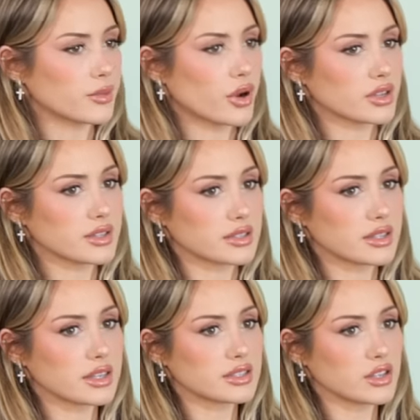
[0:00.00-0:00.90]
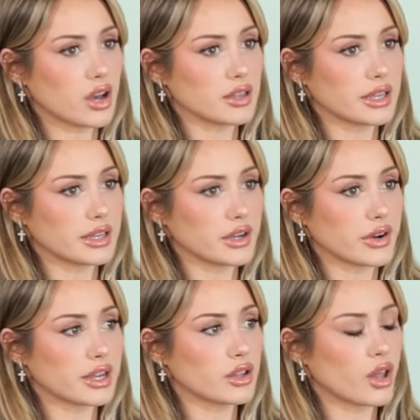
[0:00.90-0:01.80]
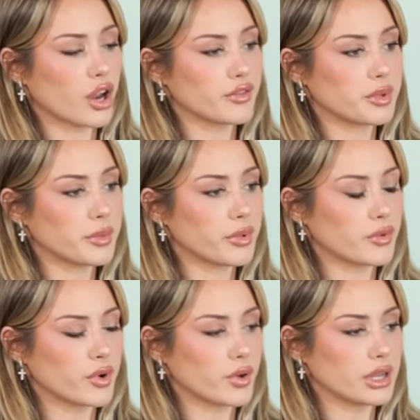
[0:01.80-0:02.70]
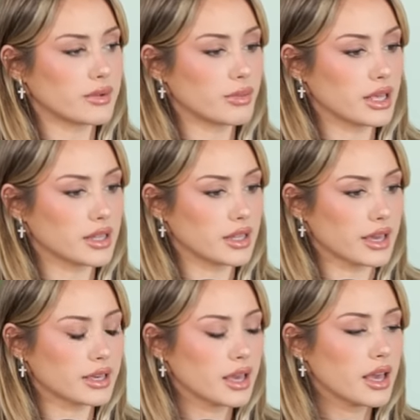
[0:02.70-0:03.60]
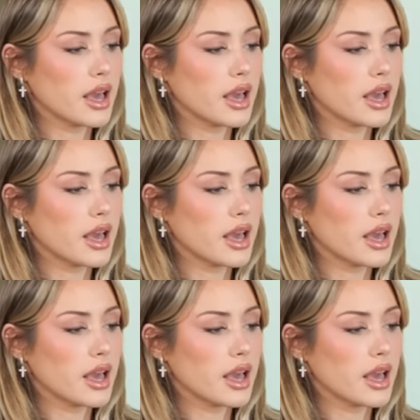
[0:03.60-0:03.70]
a process and it's not linear and a lot of people wrote in being like